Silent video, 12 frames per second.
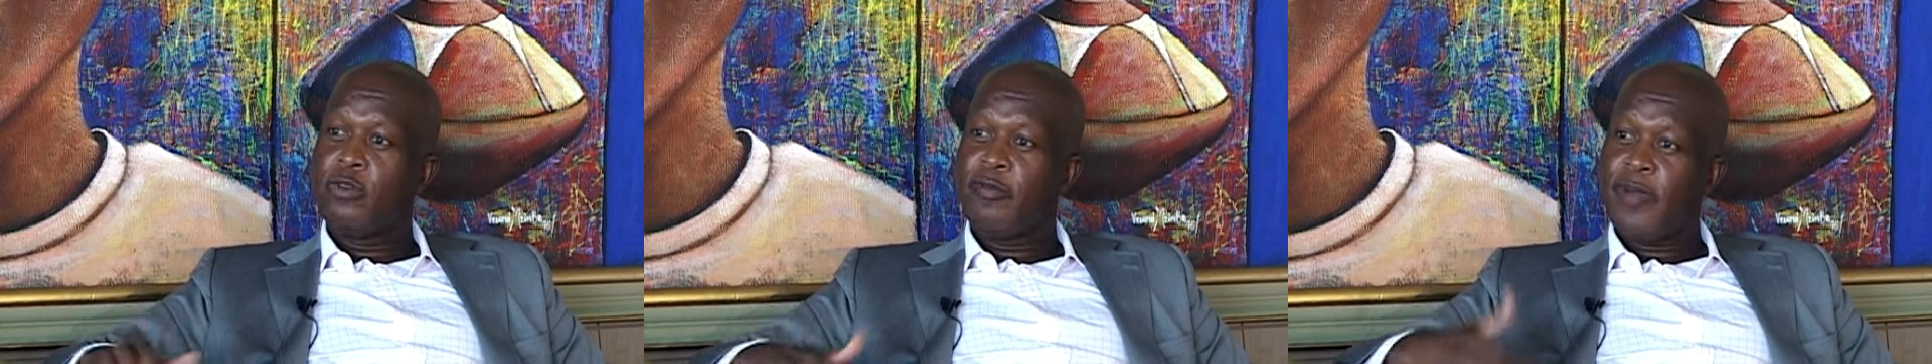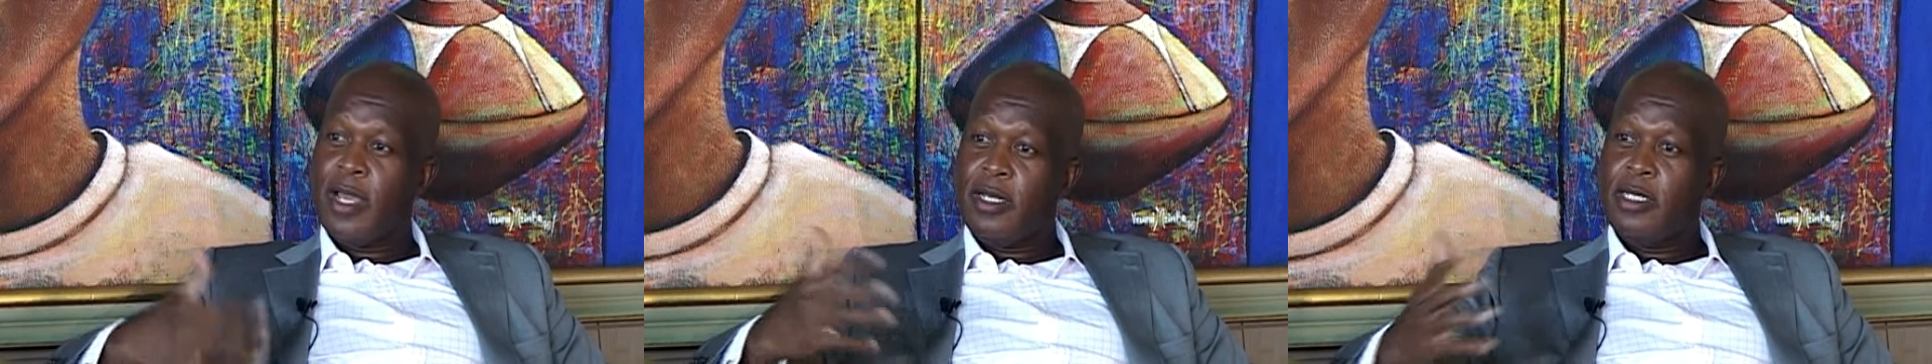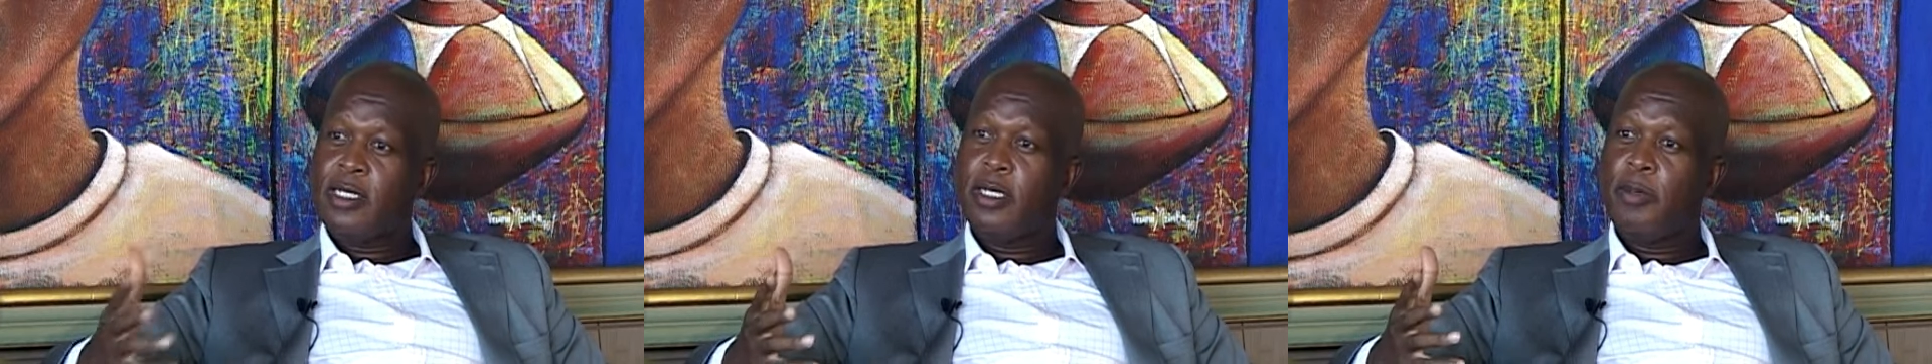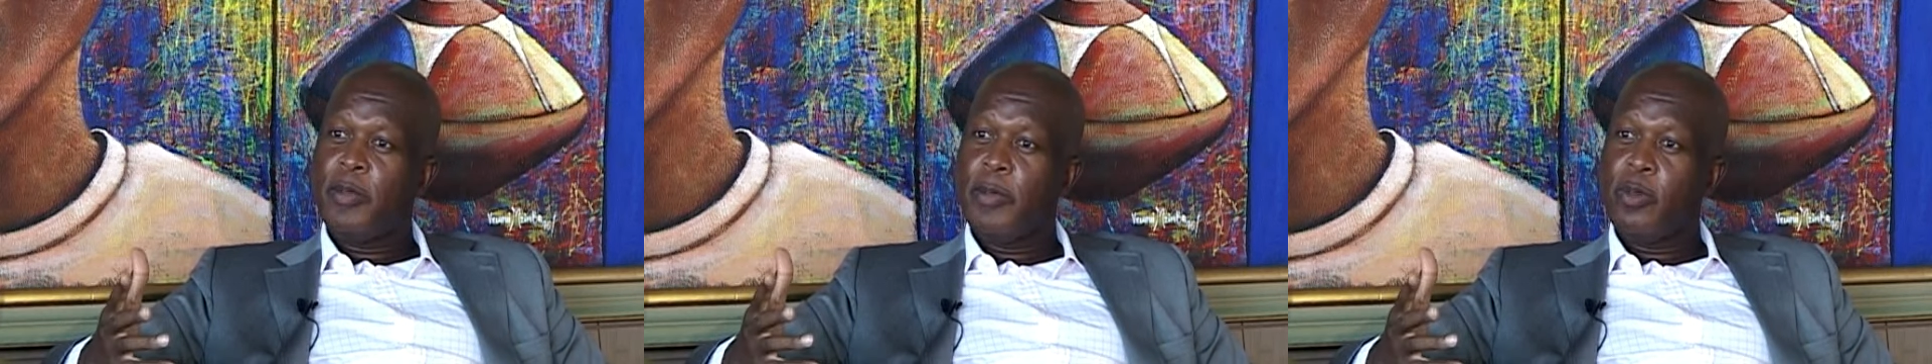we find
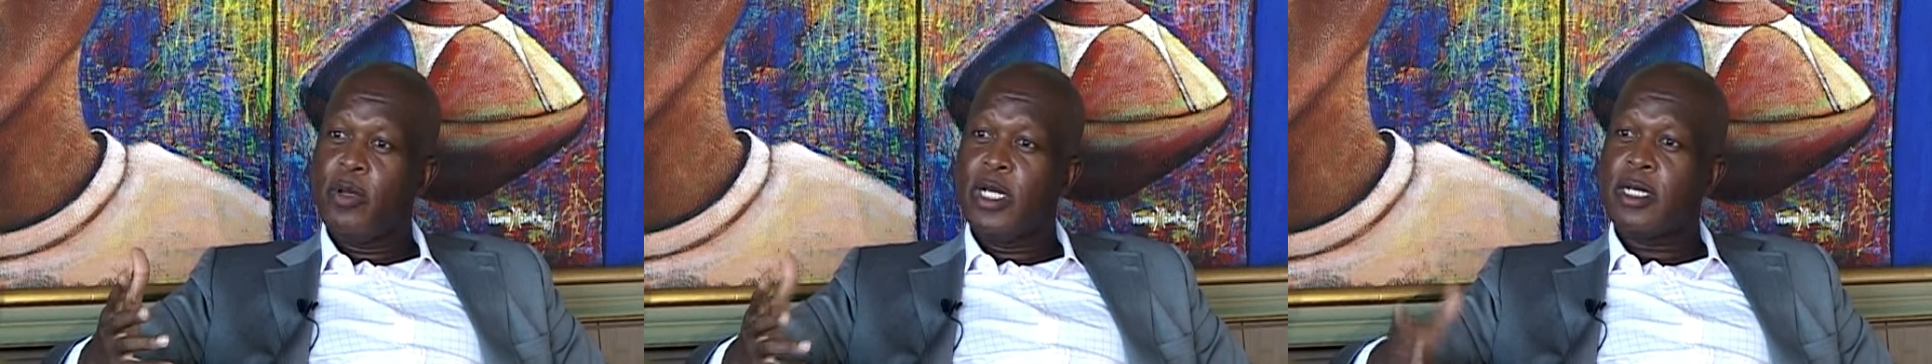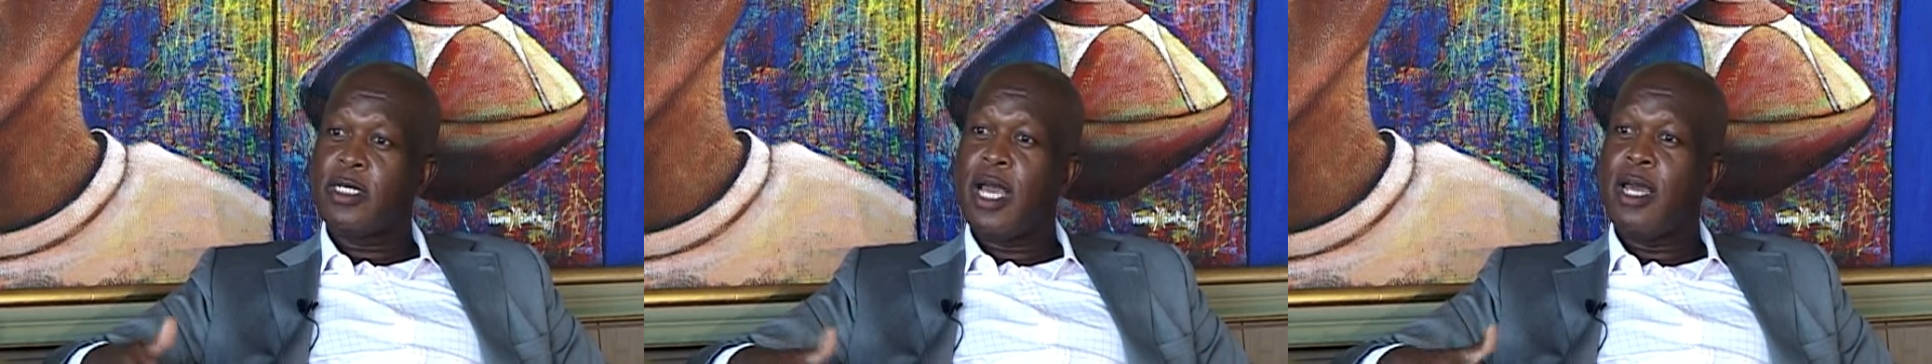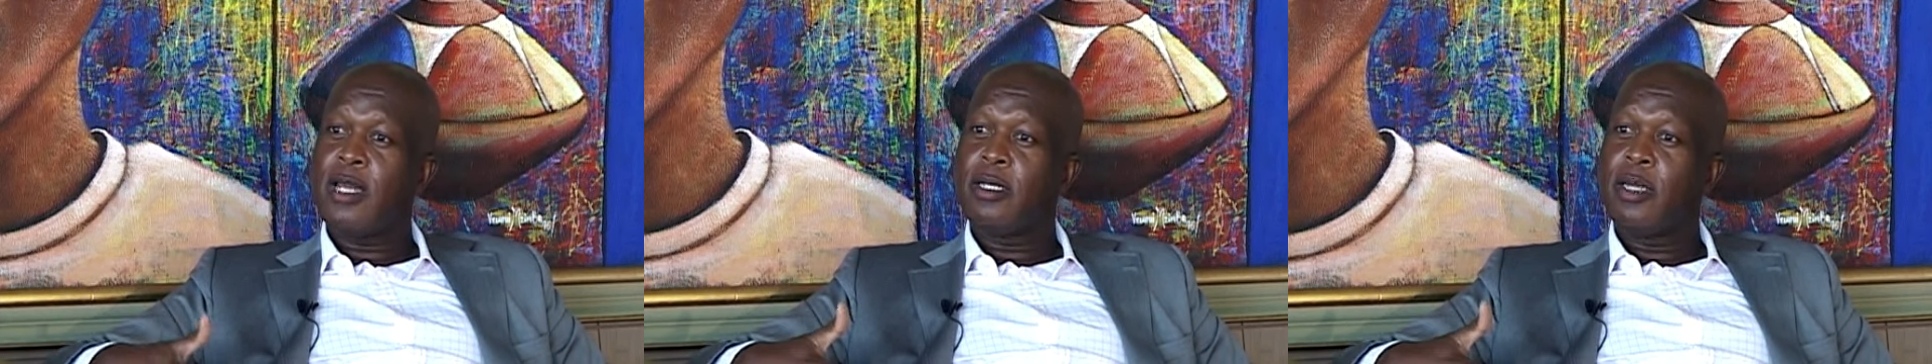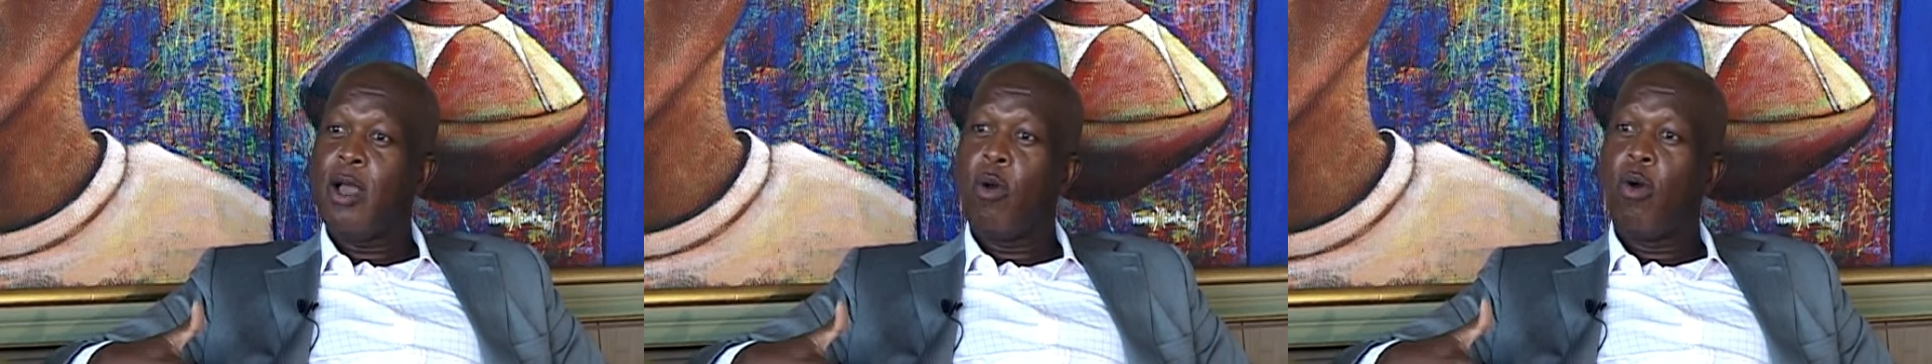people
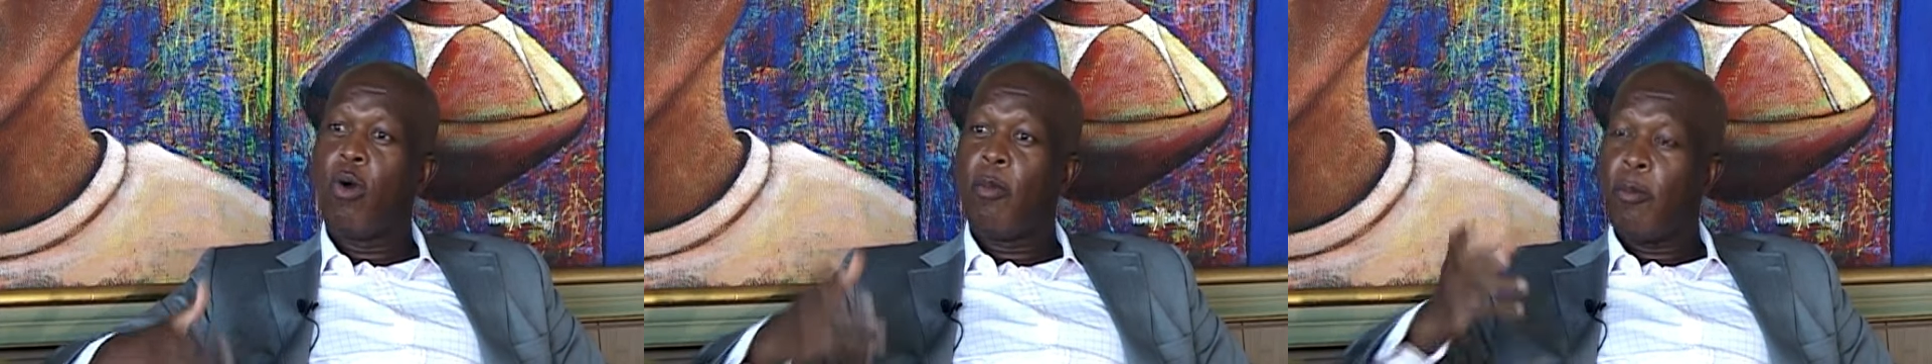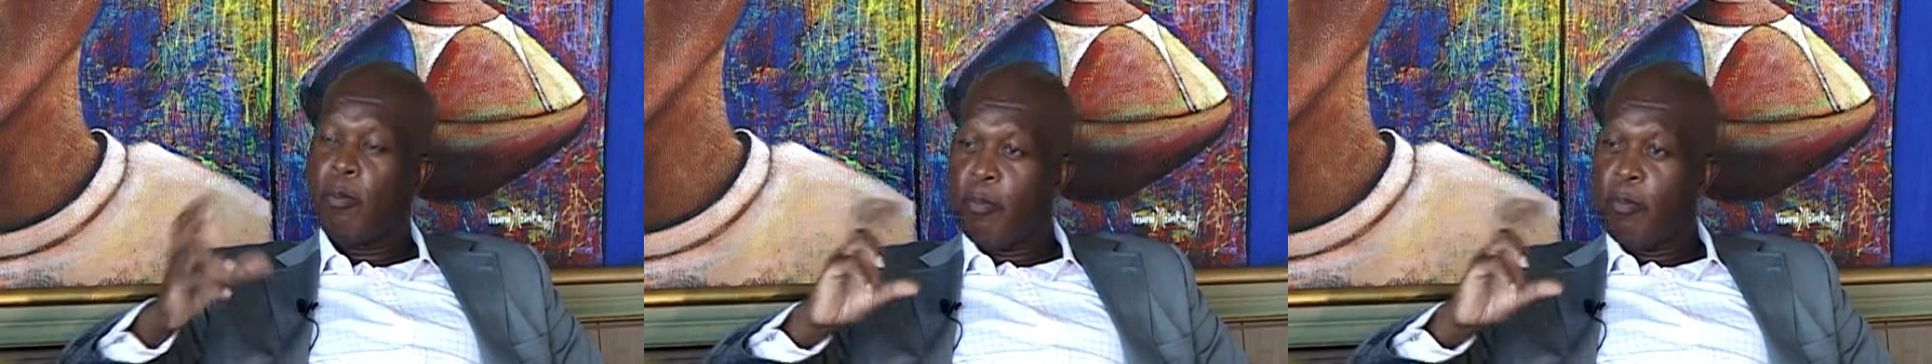retiring or